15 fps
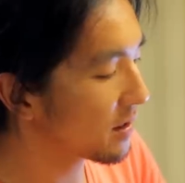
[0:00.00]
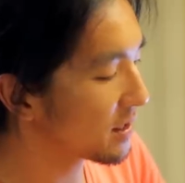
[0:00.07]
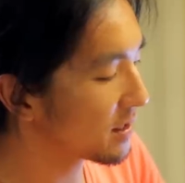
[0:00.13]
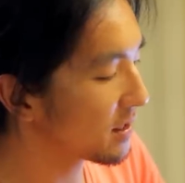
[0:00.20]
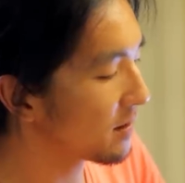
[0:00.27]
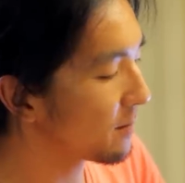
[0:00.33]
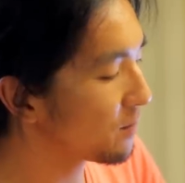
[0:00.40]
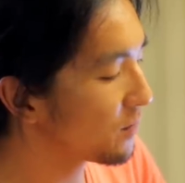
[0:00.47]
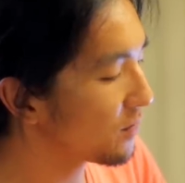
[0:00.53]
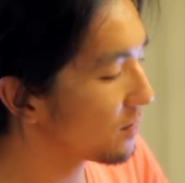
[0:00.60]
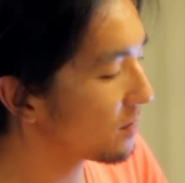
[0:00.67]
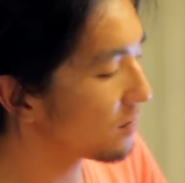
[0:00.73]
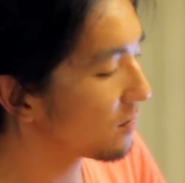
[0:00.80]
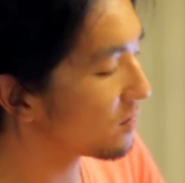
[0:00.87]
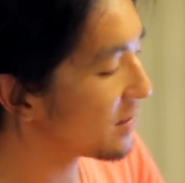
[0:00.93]
are gonna
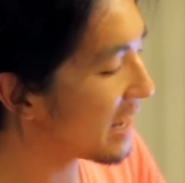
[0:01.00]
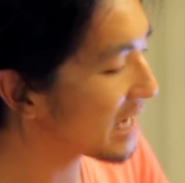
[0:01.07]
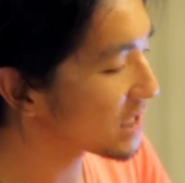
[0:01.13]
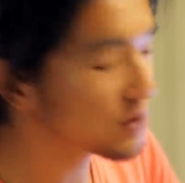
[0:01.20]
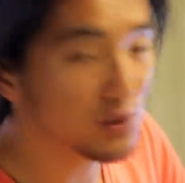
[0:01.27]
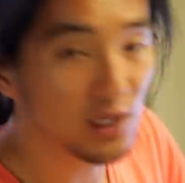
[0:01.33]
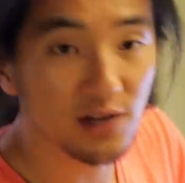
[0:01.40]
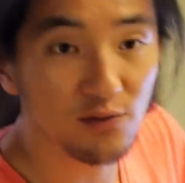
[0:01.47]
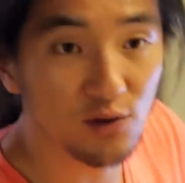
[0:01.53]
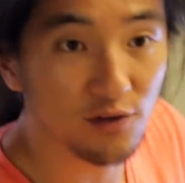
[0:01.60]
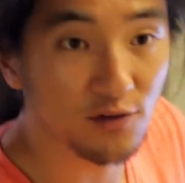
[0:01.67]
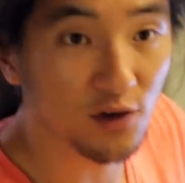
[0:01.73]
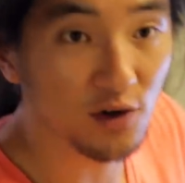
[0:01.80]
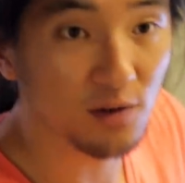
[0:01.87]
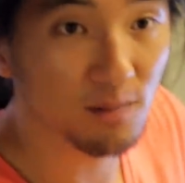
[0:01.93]
naturally
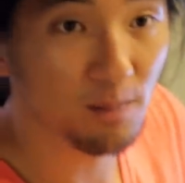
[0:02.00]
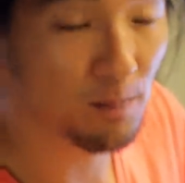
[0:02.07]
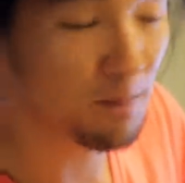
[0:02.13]
revert